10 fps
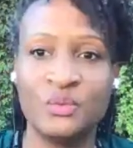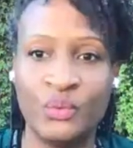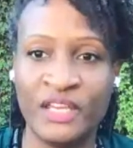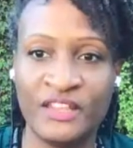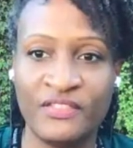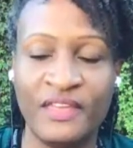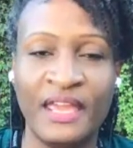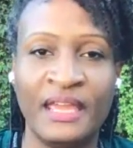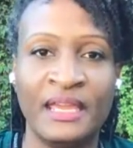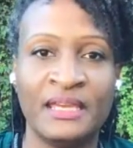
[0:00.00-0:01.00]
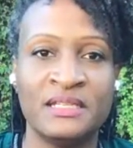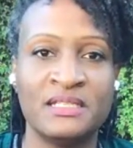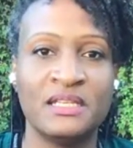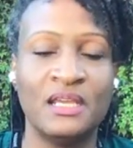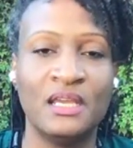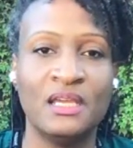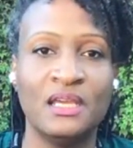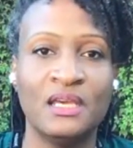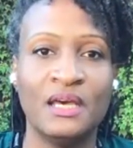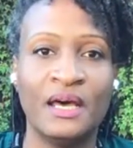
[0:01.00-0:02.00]
with and
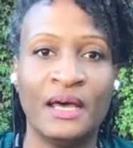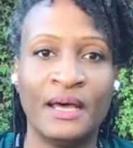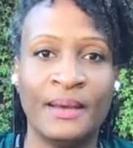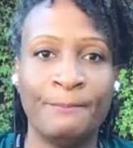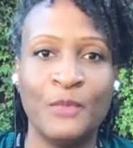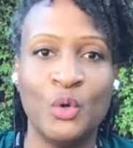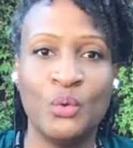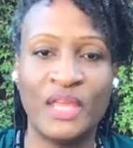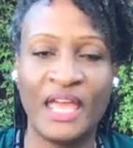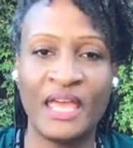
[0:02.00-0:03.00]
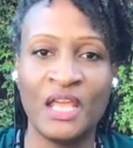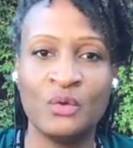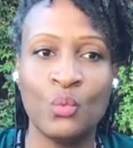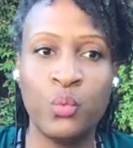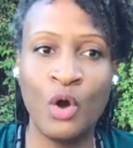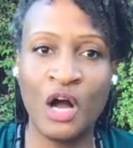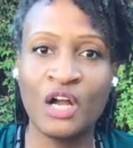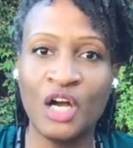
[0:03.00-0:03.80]
who can walk